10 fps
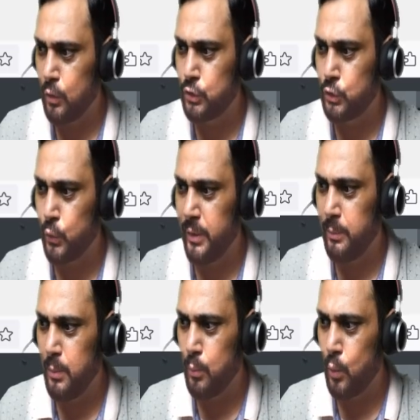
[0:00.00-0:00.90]
showing
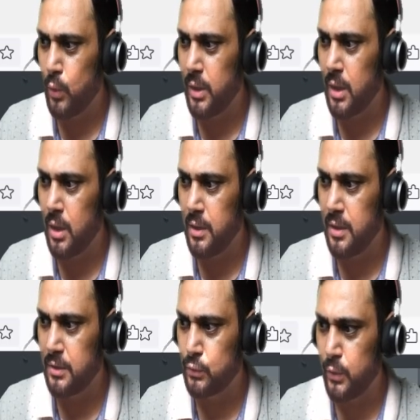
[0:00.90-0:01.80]
me more than
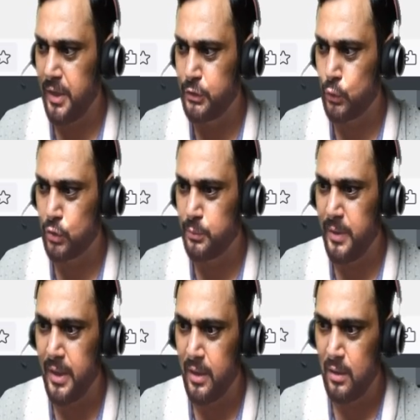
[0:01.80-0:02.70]
100, so it shows me
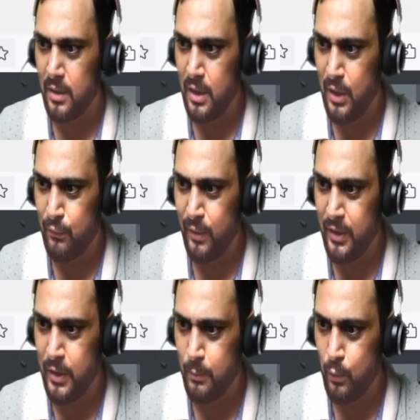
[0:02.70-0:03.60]
here. If I
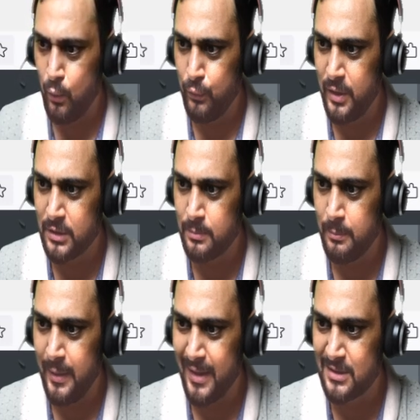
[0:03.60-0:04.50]
remove this
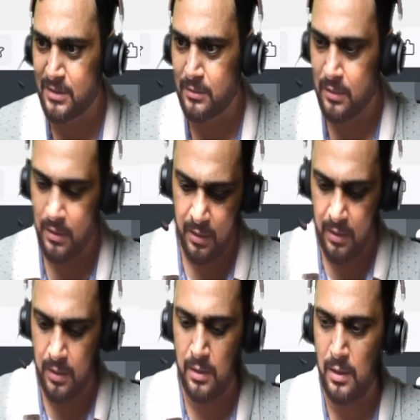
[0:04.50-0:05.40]
max
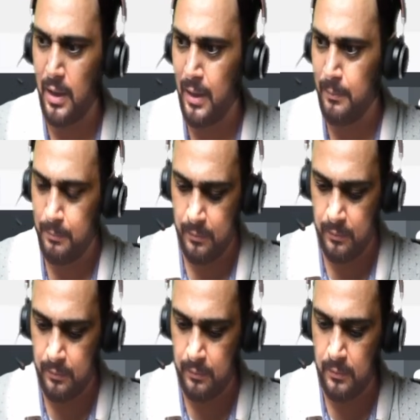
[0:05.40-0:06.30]
clamp
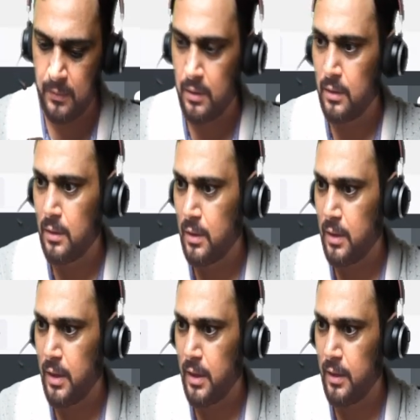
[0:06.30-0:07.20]

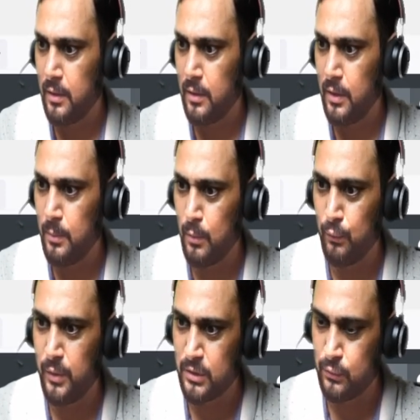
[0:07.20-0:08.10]
and
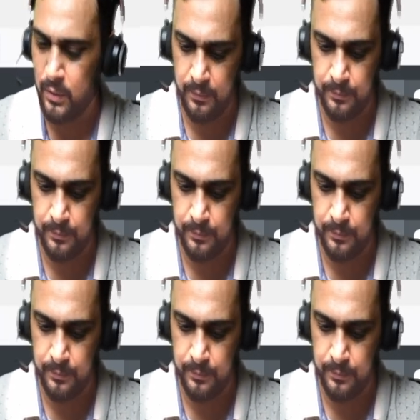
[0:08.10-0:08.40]
remove this one,